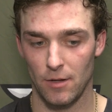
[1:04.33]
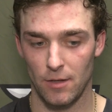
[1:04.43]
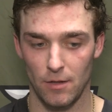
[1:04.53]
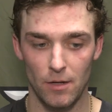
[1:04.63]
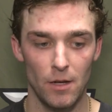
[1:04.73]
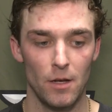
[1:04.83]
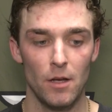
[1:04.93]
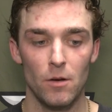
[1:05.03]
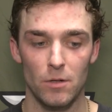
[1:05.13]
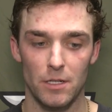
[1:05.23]
think
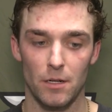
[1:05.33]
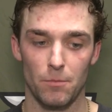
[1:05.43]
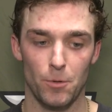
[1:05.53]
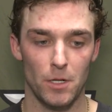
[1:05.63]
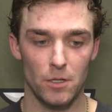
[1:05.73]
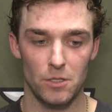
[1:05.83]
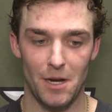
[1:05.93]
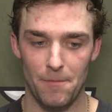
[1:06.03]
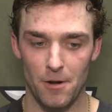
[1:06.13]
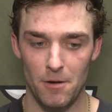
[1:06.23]
we did a pretty good
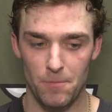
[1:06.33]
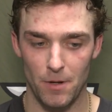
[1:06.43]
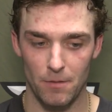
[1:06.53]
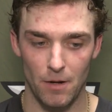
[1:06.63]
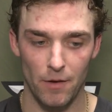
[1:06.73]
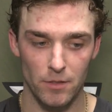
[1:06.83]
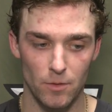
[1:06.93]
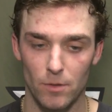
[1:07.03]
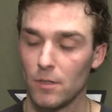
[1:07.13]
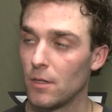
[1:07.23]
job tonight, but obviously
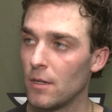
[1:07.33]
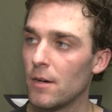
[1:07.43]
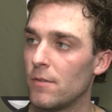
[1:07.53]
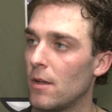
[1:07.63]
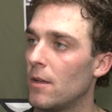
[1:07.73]
it wasn't good enough.